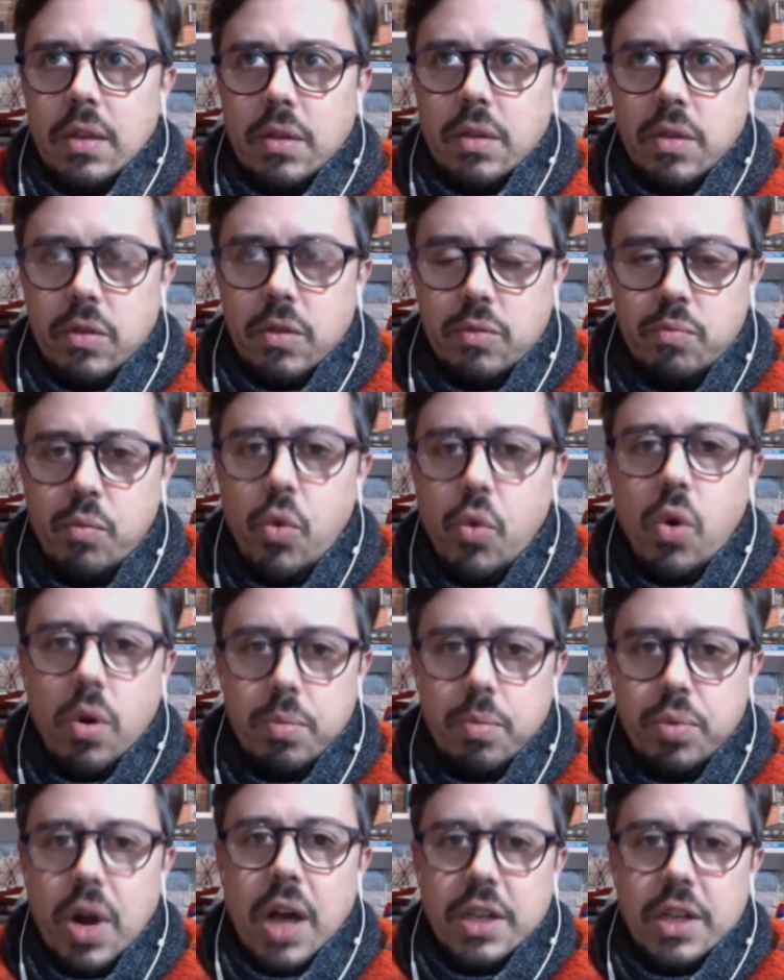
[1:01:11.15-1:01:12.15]
There's more
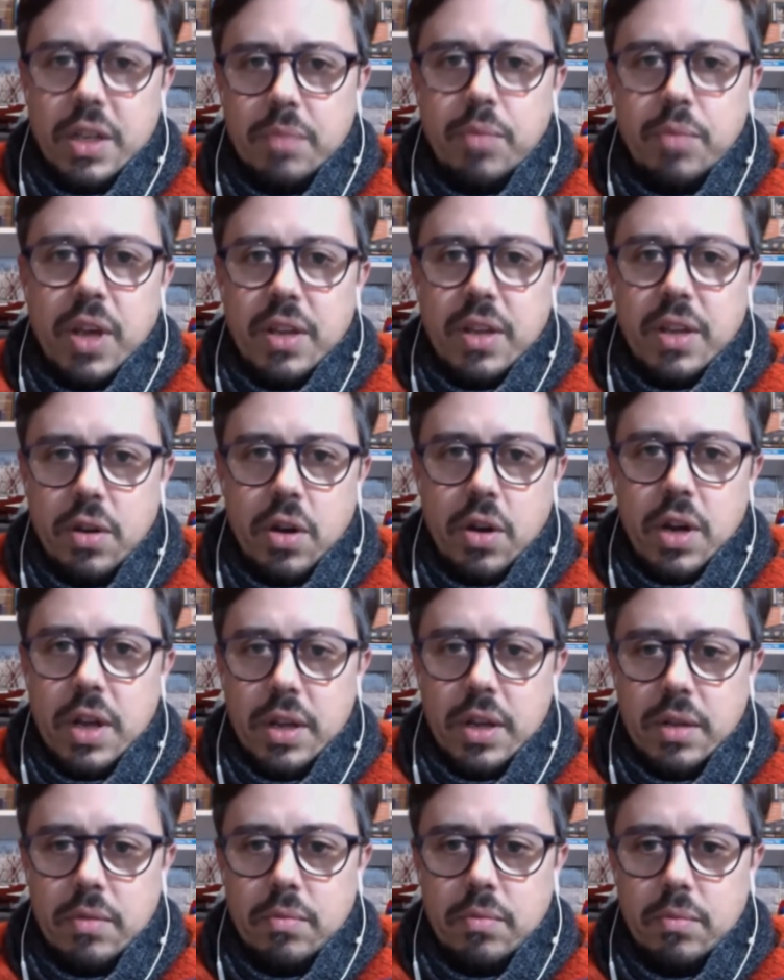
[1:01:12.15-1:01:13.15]
project-based learning
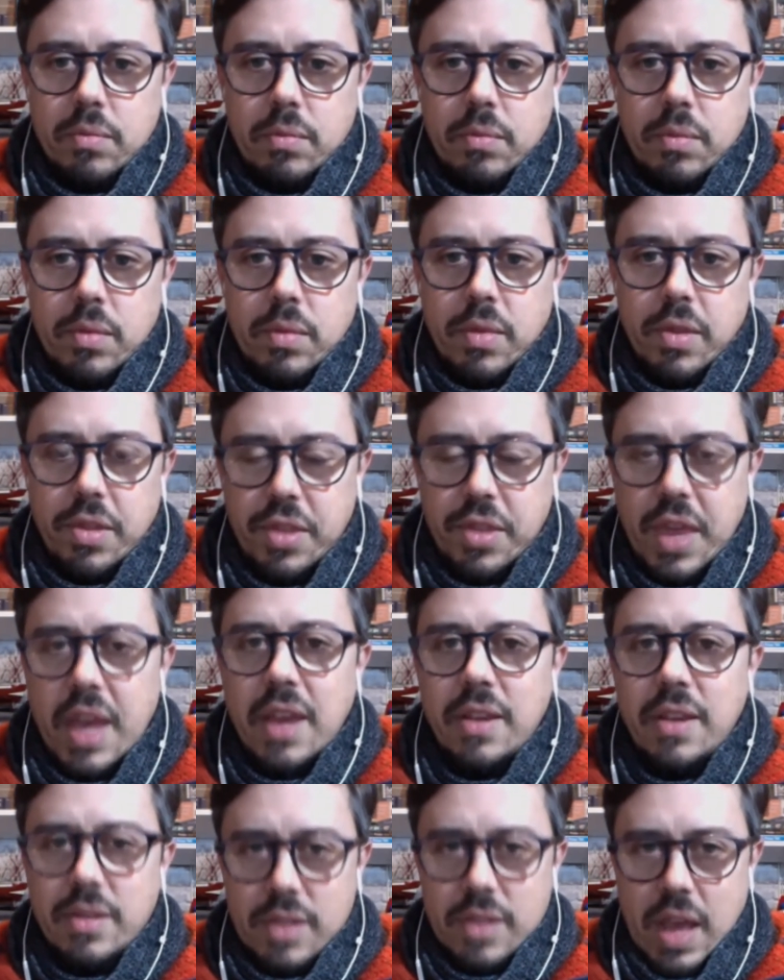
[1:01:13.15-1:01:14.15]

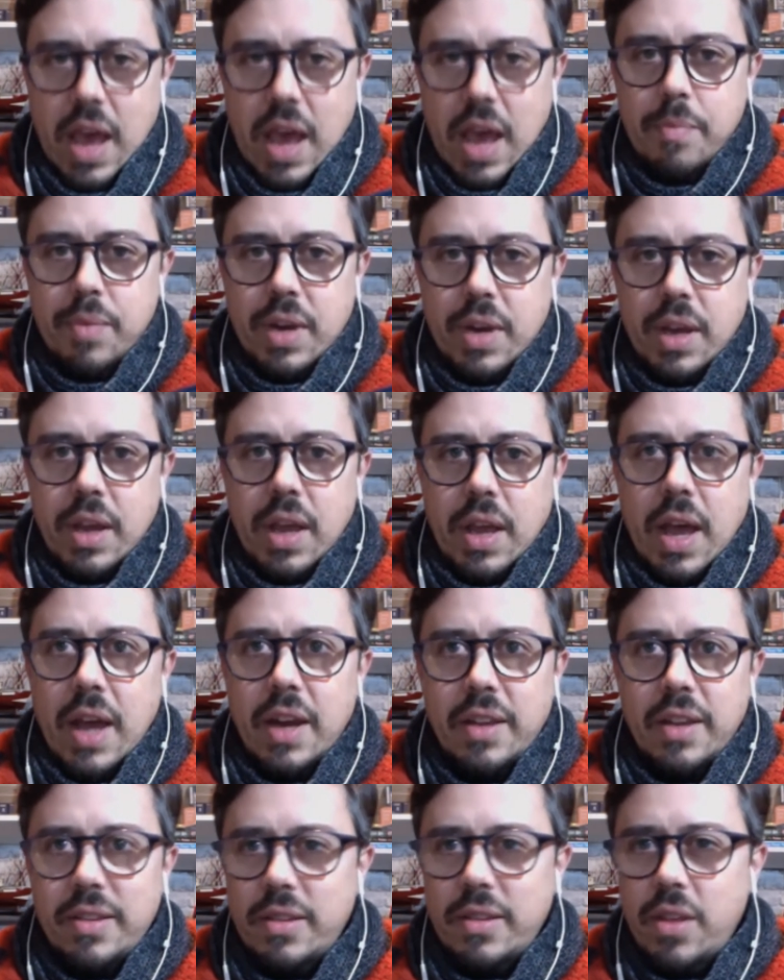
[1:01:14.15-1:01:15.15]
things happening,
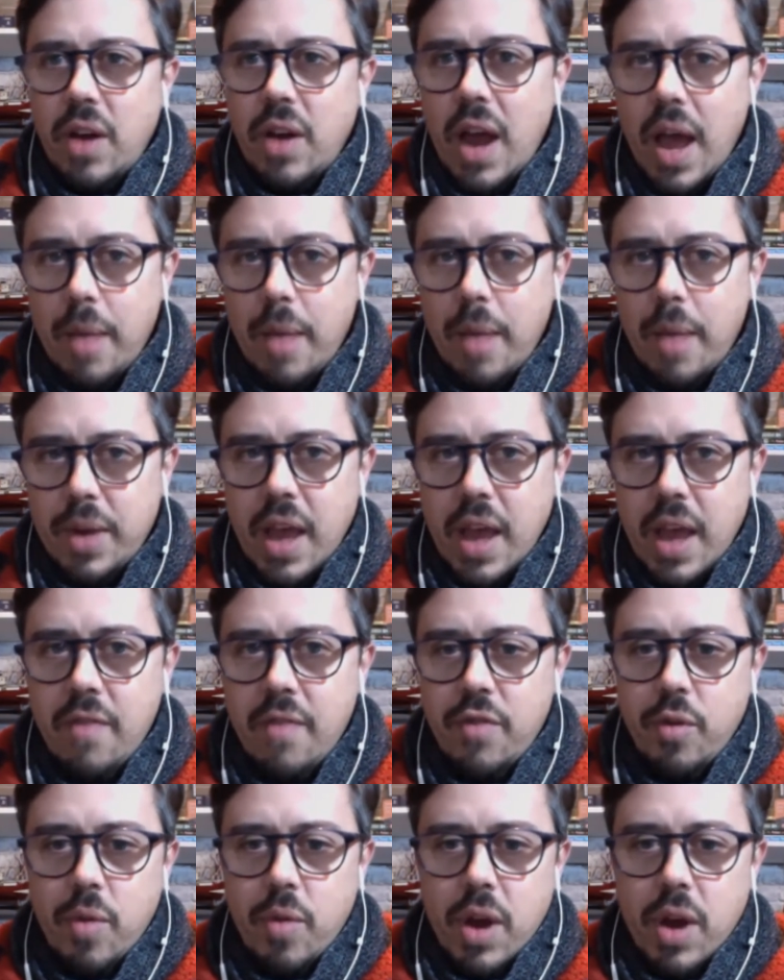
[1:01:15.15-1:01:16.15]
and they're happening
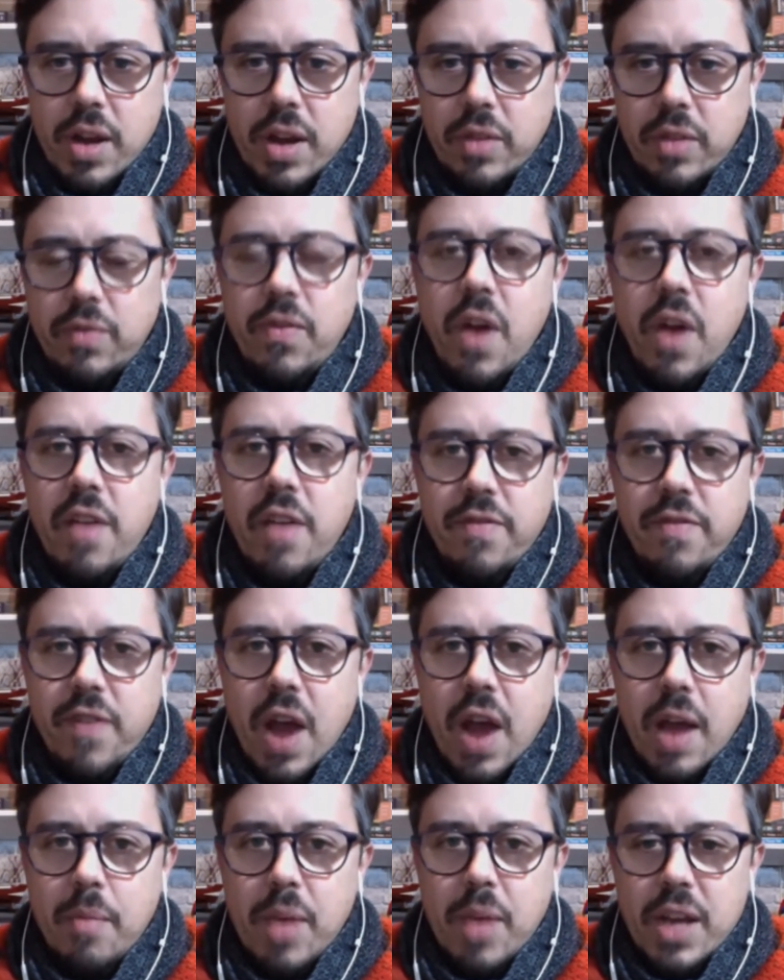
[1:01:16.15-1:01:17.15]
everywhere, and it's very
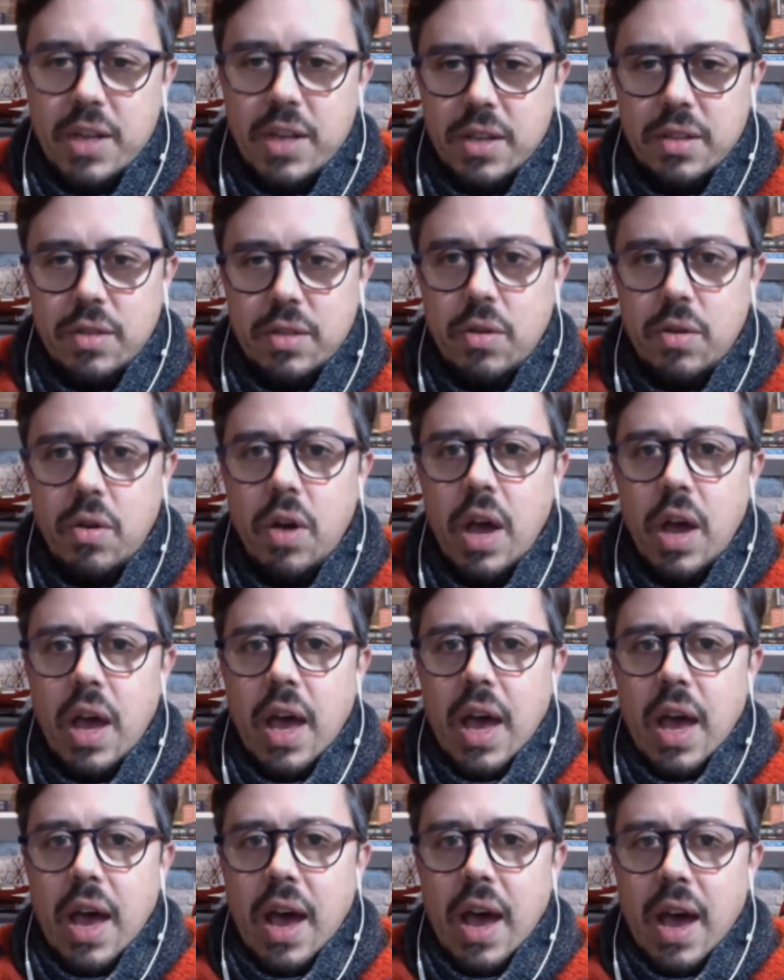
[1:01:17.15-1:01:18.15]
fragmented. So
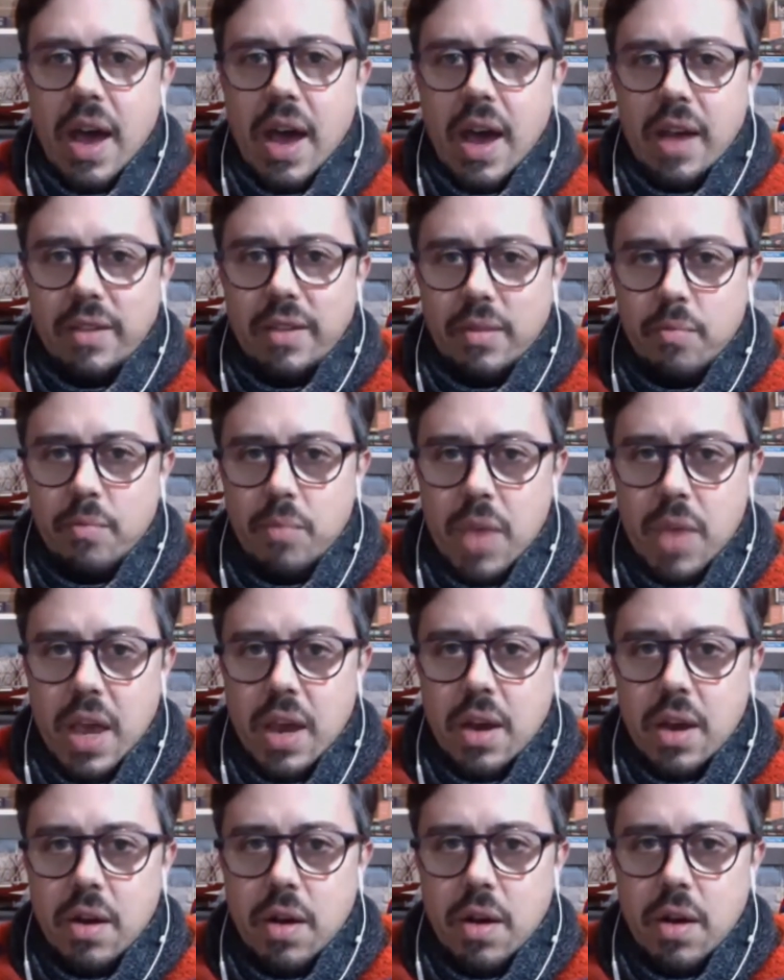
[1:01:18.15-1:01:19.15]
as a
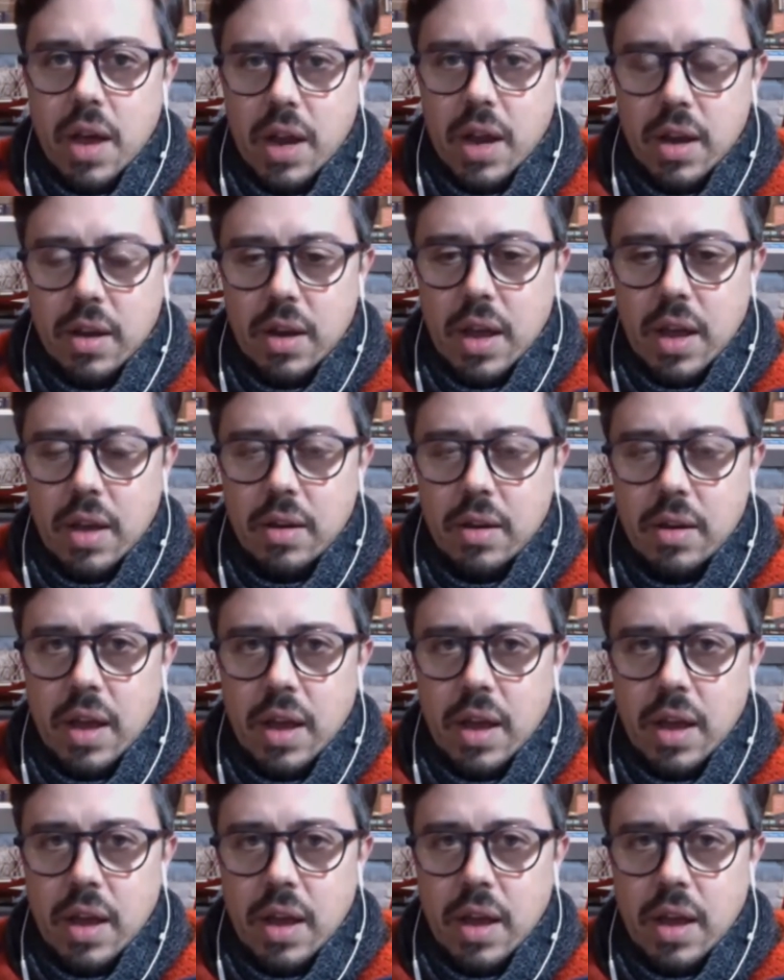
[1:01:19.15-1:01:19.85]
maker and